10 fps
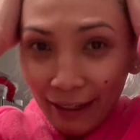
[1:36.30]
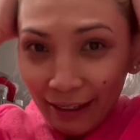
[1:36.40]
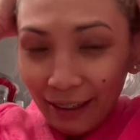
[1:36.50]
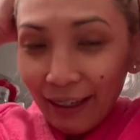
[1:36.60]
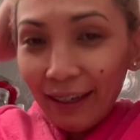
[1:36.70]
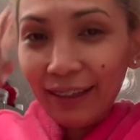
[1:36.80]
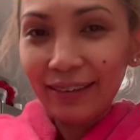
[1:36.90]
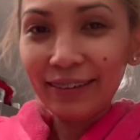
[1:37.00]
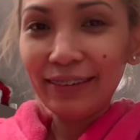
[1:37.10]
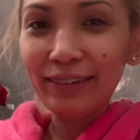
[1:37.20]

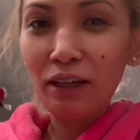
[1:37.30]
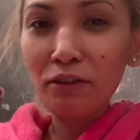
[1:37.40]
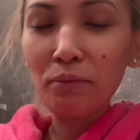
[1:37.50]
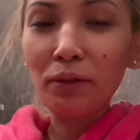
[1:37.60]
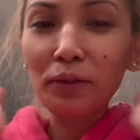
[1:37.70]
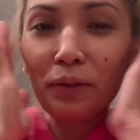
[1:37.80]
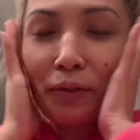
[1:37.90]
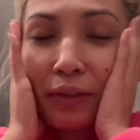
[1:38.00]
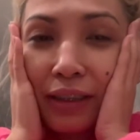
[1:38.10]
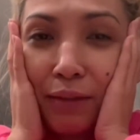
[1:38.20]
And I was about to go to
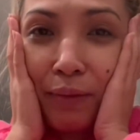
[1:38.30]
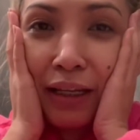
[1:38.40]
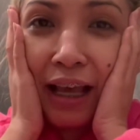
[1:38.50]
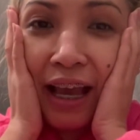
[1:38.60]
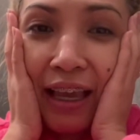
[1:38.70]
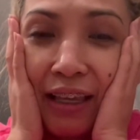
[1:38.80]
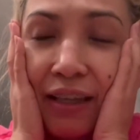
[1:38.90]
sleep and I